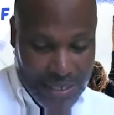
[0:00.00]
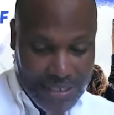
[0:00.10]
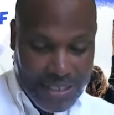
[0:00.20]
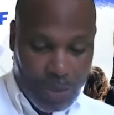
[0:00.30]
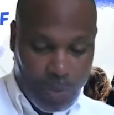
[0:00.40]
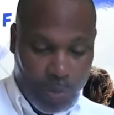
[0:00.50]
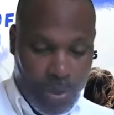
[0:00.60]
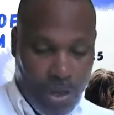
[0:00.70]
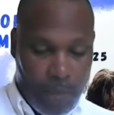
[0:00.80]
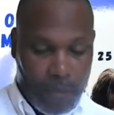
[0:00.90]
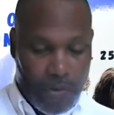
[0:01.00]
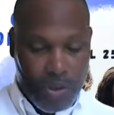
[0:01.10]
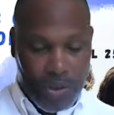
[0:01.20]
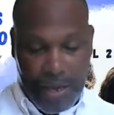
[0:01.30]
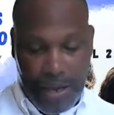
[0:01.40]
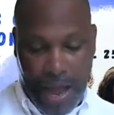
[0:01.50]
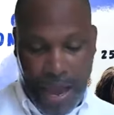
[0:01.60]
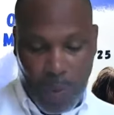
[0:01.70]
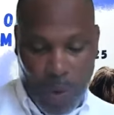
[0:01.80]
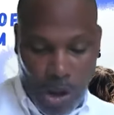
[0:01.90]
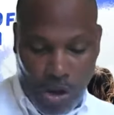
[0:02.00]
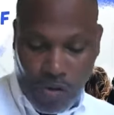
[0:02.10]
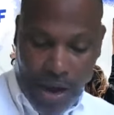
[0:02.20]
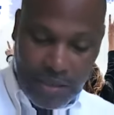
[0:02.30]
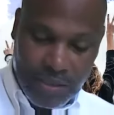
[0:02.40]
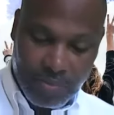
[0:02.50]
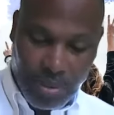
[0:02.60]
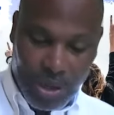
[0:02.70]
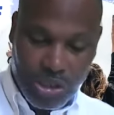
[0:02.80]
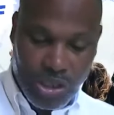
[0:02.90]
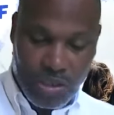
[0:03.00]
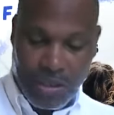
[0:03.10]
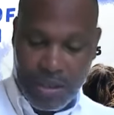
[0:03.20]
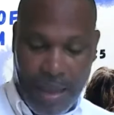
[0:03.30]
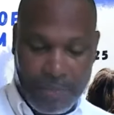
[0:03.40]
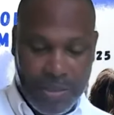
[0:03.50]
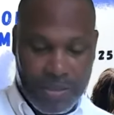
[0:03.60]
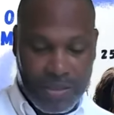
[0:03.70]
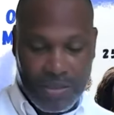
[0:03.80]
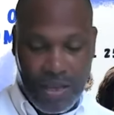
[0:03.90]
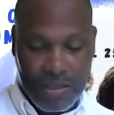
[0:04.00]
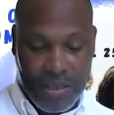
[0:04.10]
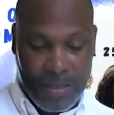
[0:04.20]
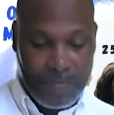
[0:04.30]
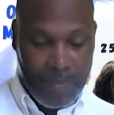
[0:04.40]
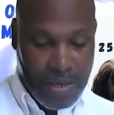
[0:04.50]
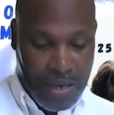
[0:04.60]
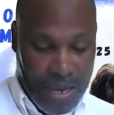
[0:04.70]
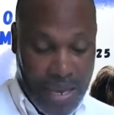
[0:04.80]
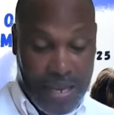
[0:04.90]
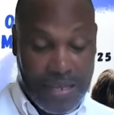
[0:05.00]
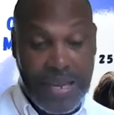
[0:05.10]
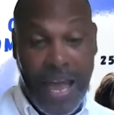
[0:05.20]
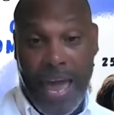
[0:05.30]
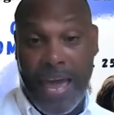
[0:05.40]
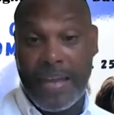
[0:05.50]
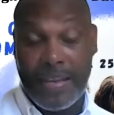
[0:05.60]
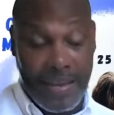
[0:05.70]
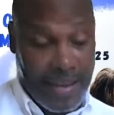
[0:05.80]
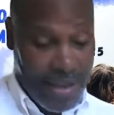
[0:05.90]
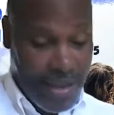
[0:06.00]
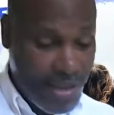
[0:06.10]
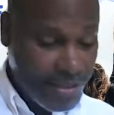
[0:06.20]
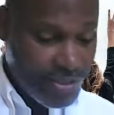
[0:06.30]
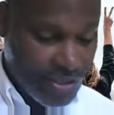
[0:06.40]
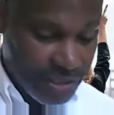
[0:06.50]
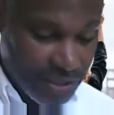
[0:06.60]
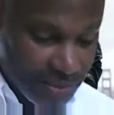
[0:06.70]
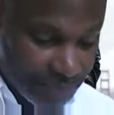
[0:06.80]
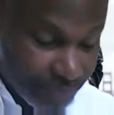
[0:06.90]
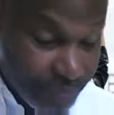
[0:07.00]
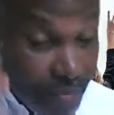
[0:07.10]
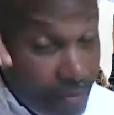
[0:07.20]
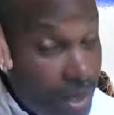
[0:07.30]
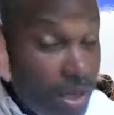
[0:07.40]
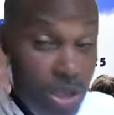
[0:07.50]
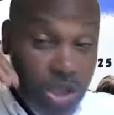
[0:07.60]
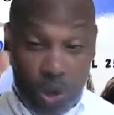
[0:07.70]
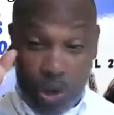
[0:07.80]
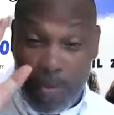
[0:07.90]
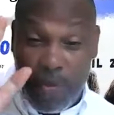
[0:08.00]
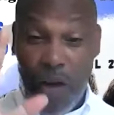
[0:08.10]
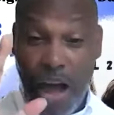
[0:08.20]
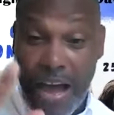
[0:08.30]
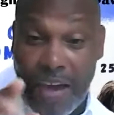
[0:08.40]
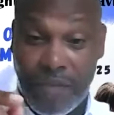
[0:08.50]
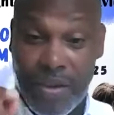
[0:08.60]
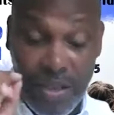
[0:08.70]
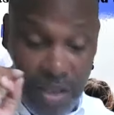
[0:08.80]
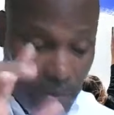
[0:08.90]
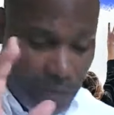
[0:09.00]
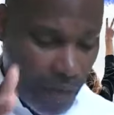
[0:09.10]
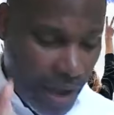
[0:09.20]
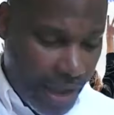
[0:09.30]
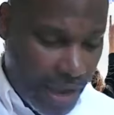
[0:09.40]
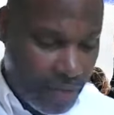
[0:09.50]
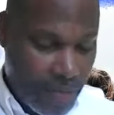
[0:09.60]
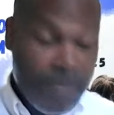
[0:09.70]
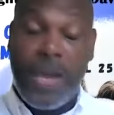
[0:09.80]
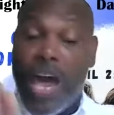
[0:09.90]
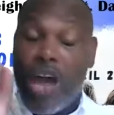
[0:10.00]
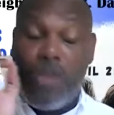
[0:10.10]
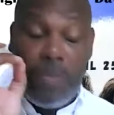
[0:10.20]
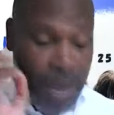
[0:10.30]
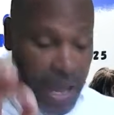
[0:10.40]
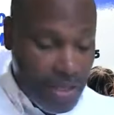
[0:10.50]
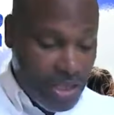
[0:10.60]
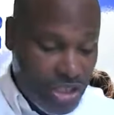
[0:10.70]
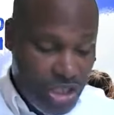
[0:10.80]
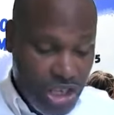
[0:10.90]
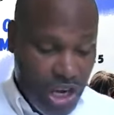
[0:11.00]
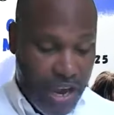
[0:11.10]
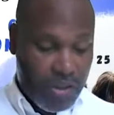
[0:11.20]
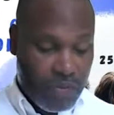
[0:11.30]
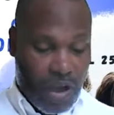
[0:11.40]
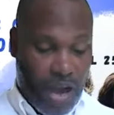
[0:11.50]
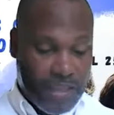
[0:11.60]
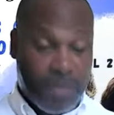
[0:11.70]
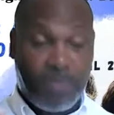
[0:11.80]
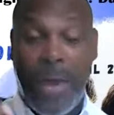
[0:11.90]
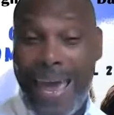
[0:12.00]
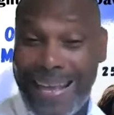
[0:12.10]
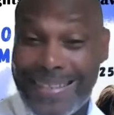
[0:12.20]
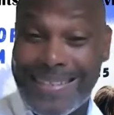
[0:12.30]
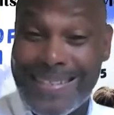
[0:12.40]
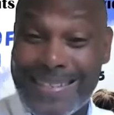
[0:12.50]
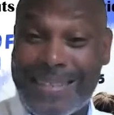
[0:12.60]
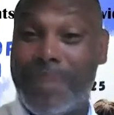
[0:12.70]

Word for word: this sin will become for you like a high wall, cracked and bulging, and collapses suddenly in an instant. So, number five, Number five, a rebellious child of God depends,